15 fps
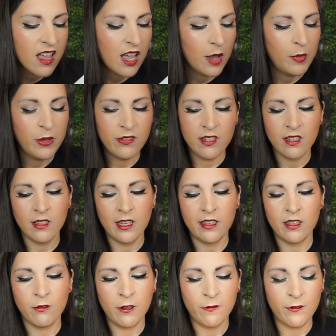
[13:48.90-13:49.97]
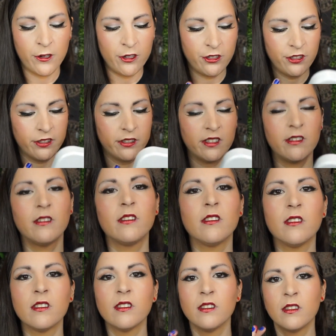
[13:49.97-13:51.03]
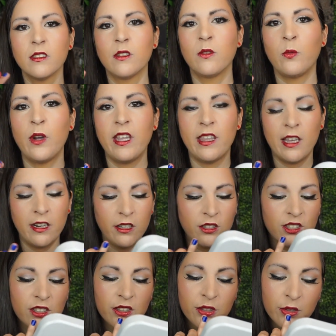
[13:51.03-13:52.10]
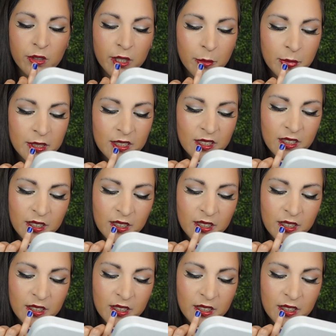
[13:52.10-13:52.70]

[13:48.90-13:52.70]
I'm using like the reverse way that I usually do lips,